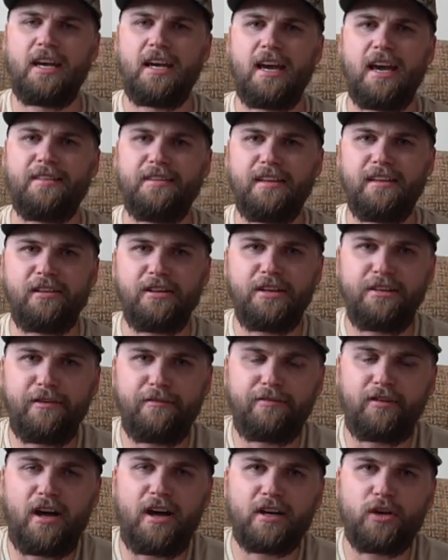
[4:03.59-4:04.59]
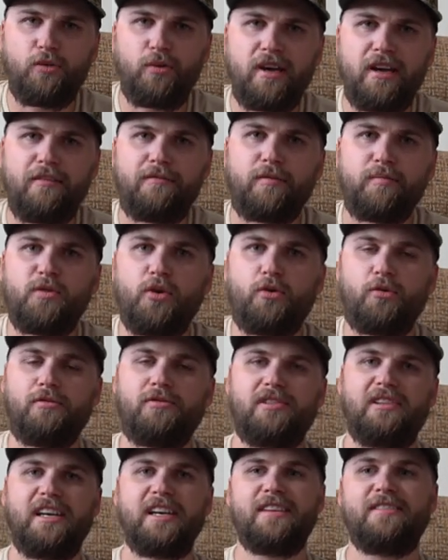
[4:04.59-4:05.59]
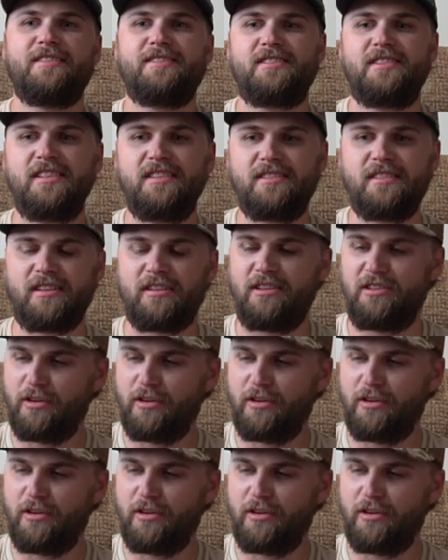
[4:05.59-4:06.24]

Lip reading: and then lead the flock away from yours late in the season?